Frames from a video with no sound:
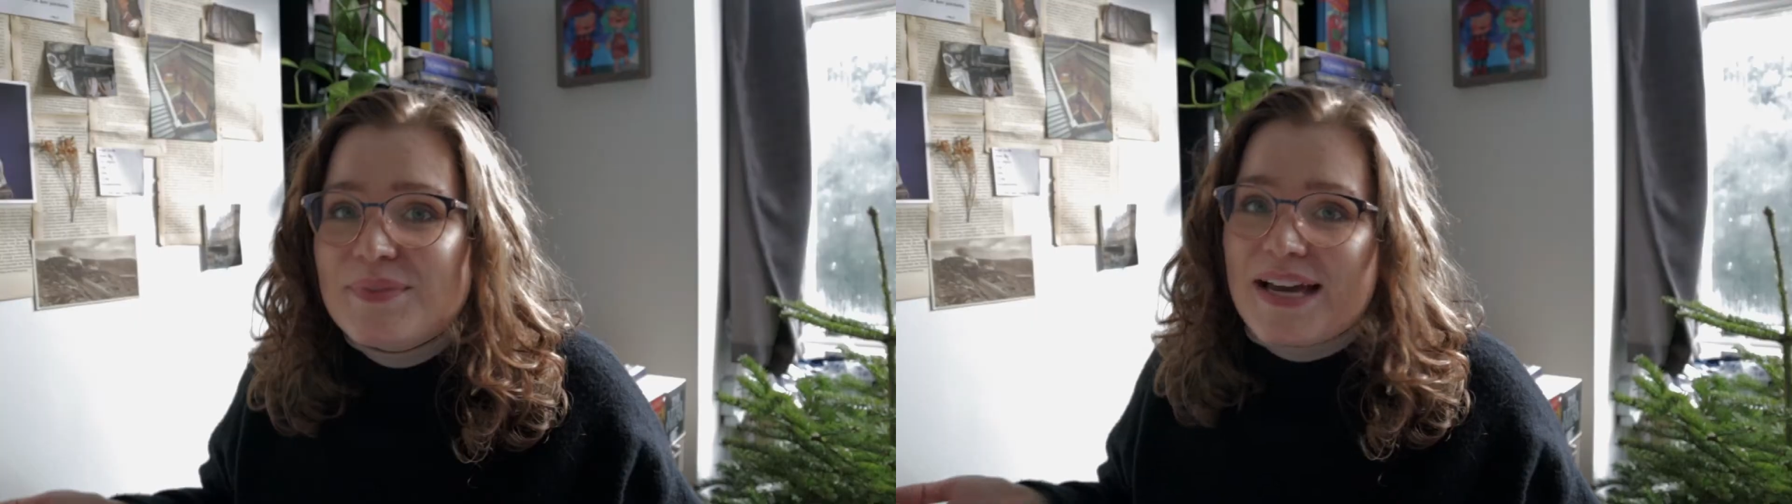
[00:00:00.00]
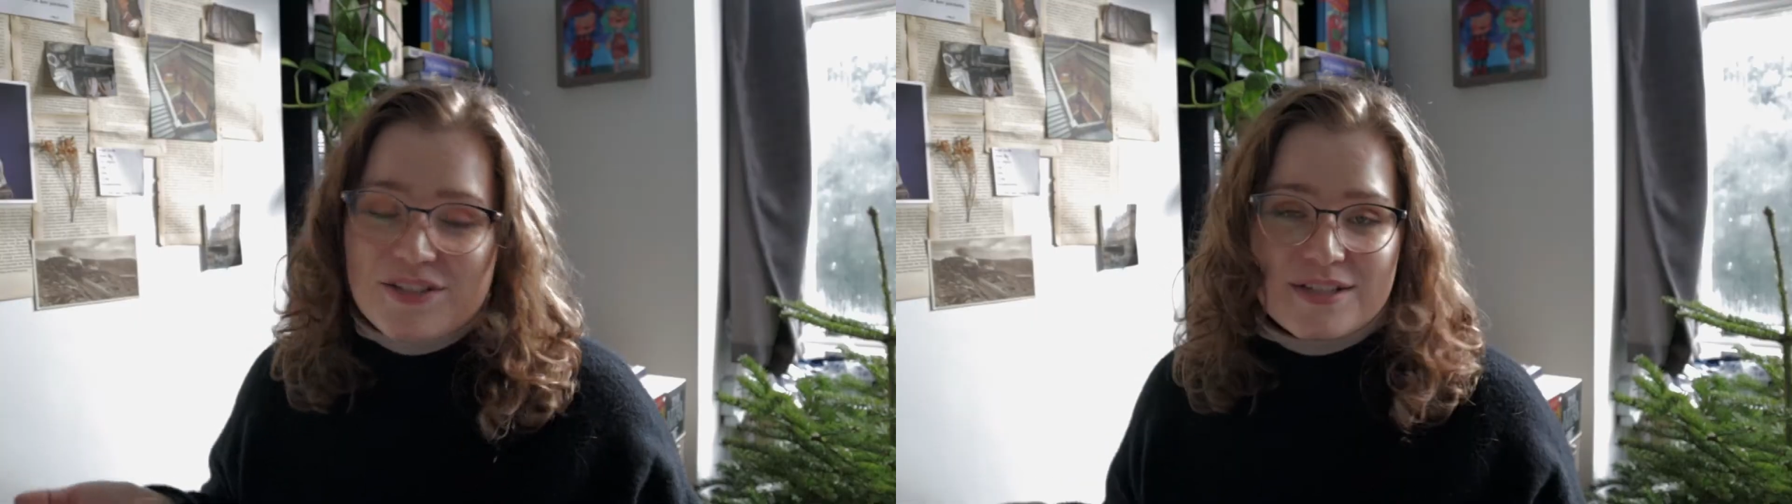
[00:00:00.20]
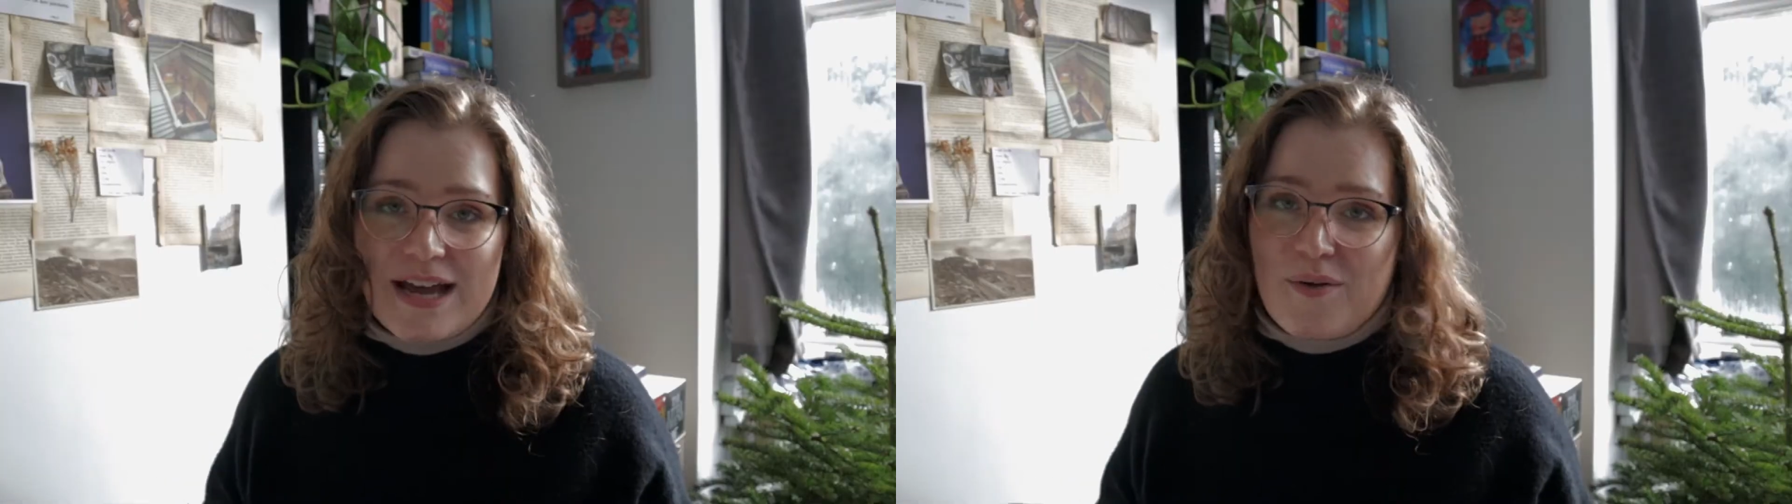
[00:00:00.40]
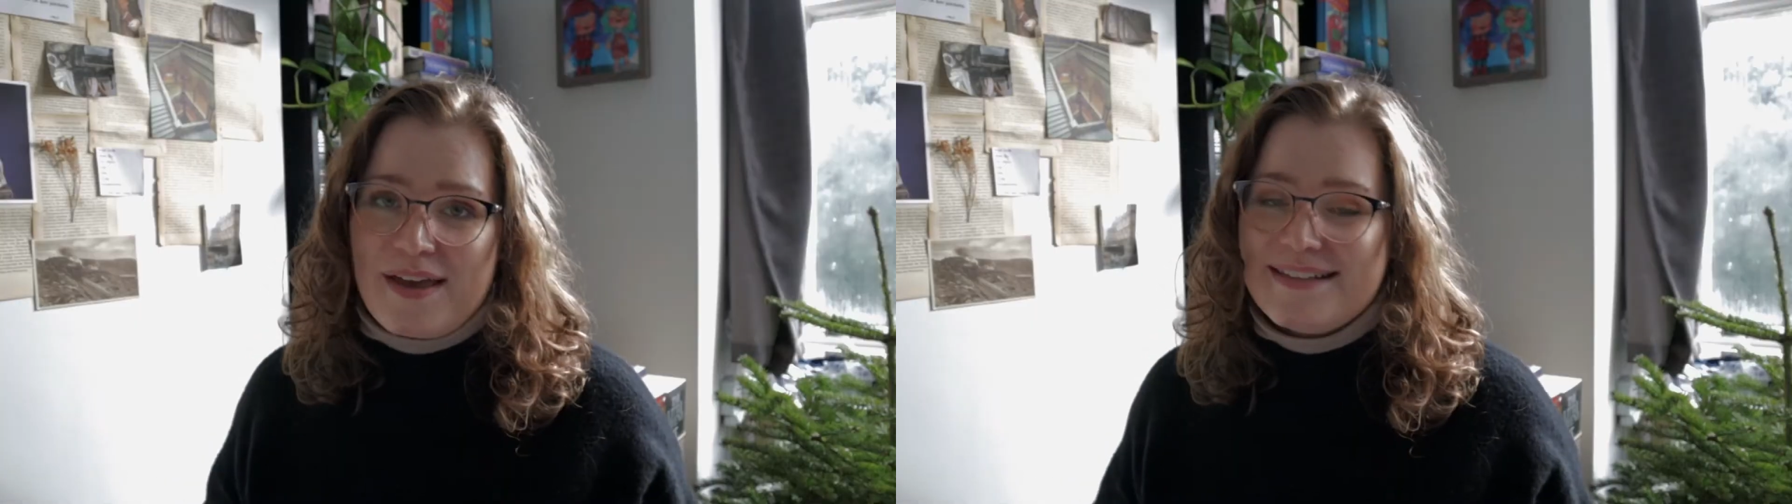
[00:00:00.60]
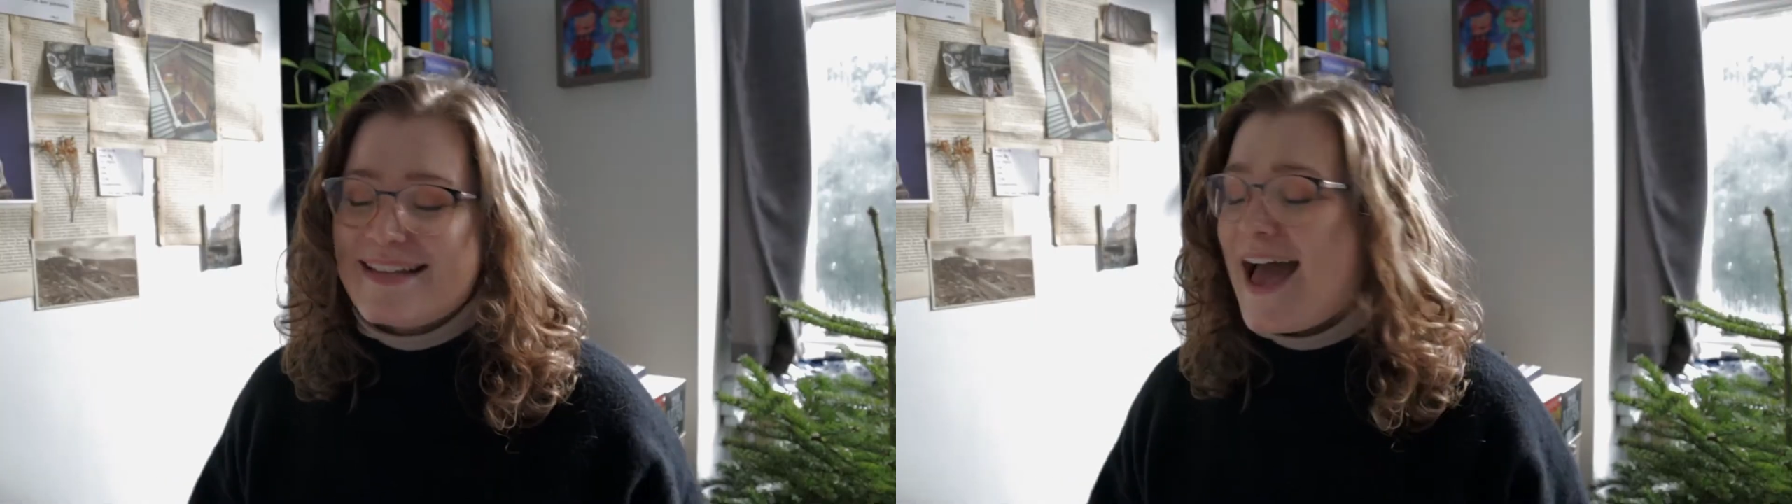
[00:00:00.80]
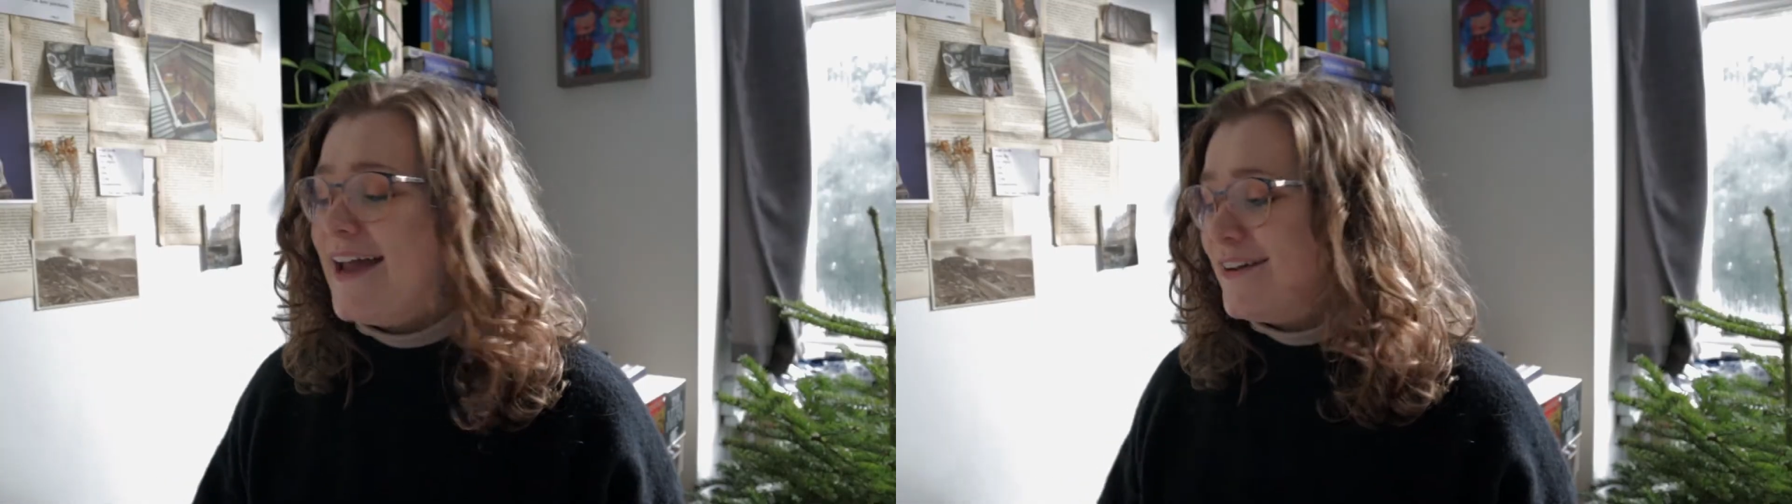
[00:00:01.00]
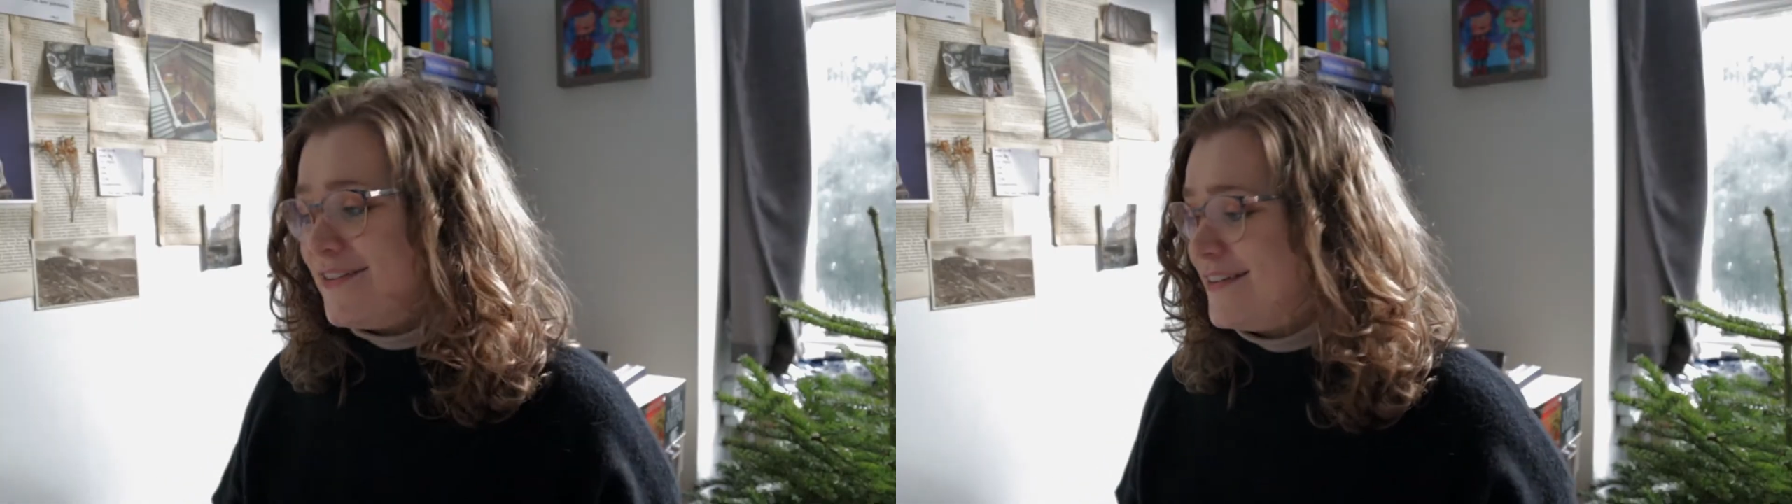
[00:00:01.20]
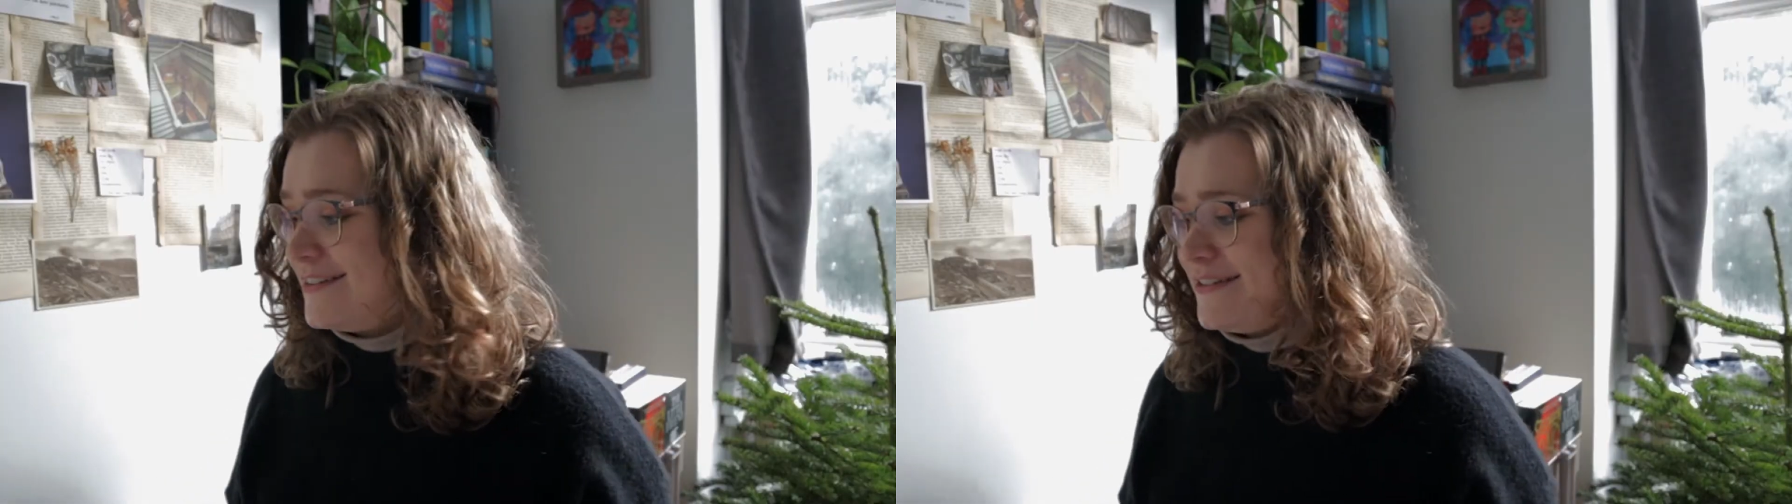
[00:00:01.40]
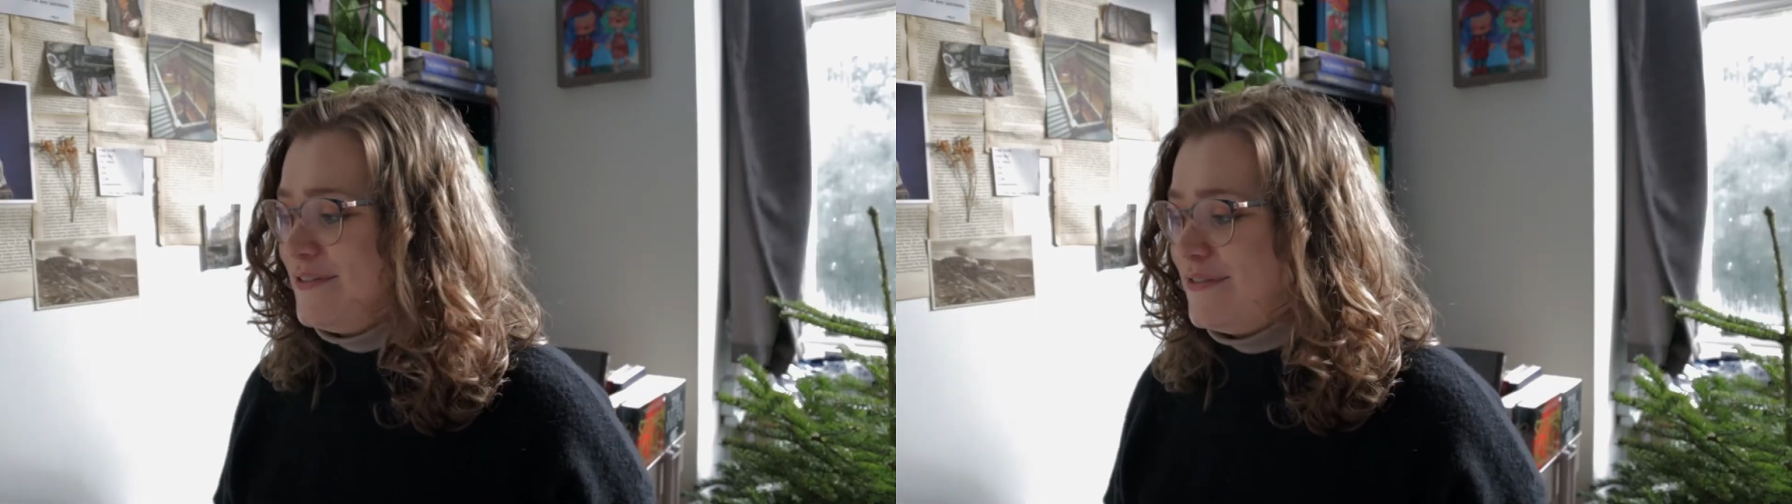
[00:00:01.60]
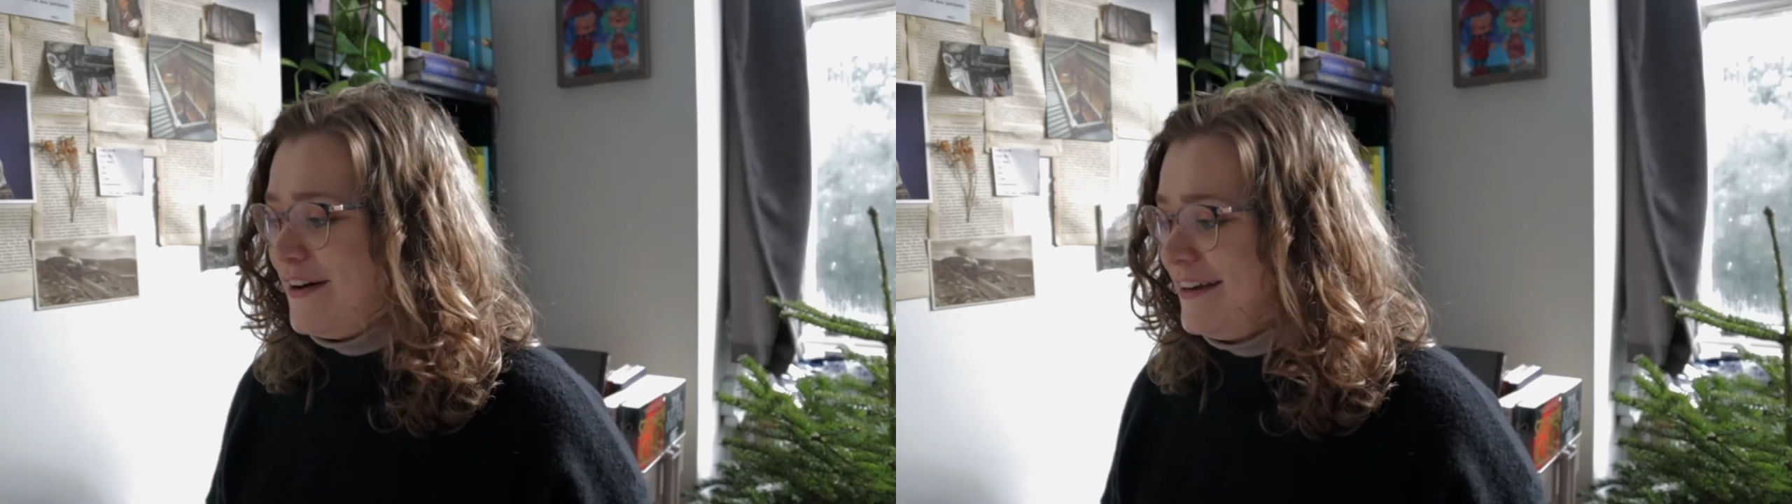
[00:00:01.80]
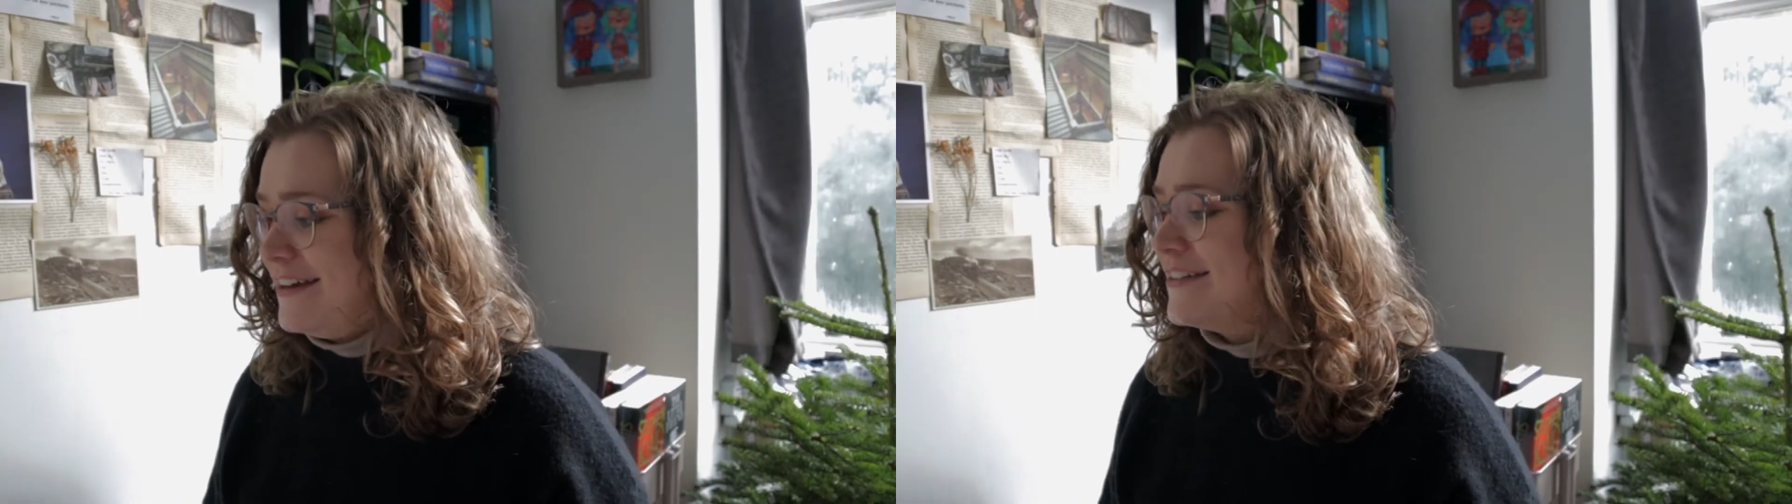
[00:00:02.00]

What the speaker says: that's just how it is, and I think it's still fine.